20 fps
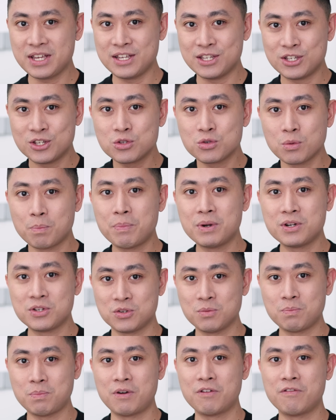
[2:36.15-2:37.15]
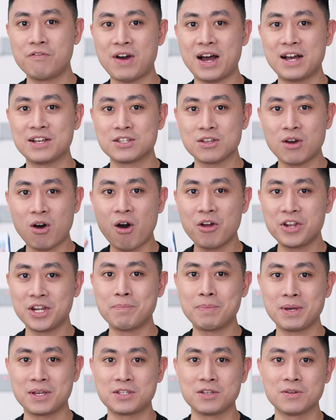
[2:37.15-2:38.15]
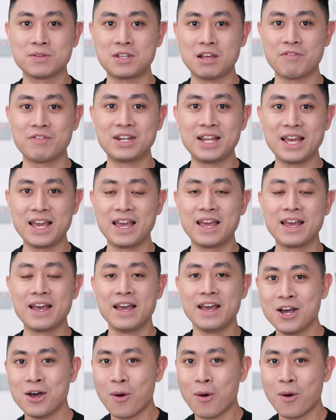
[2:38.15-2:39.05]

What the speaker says: is super fast on the Pixel 7a.